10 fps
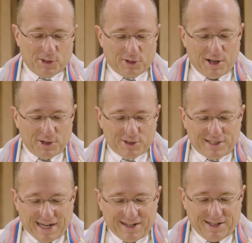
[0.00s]
or
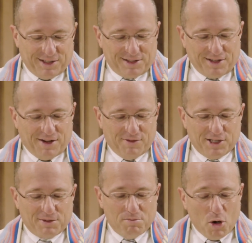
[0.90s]
understandings of
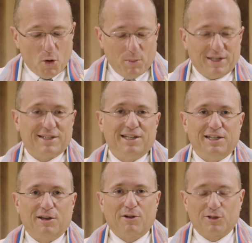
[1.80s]
this moment
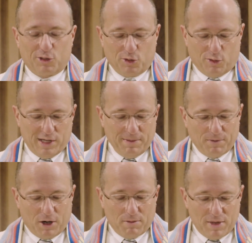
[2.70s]
in our story,
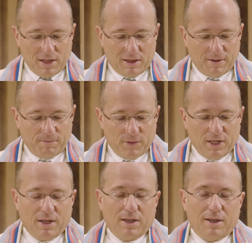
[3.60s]
our myth,
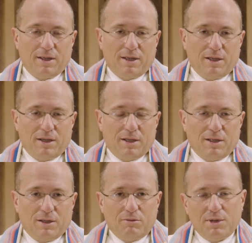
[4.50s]

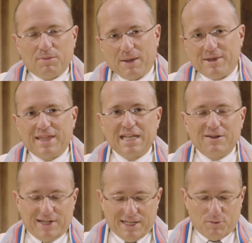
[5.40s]
we probably think
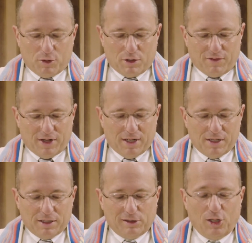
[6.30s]
of it as more of a
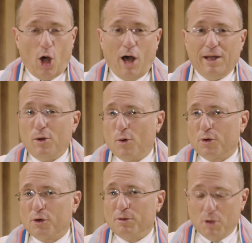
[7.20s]
law and
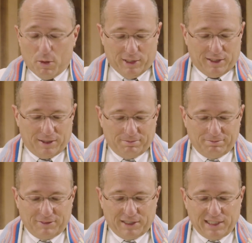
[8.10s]
order moment.
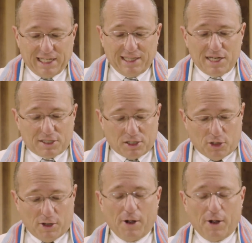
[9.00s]
Legalistic,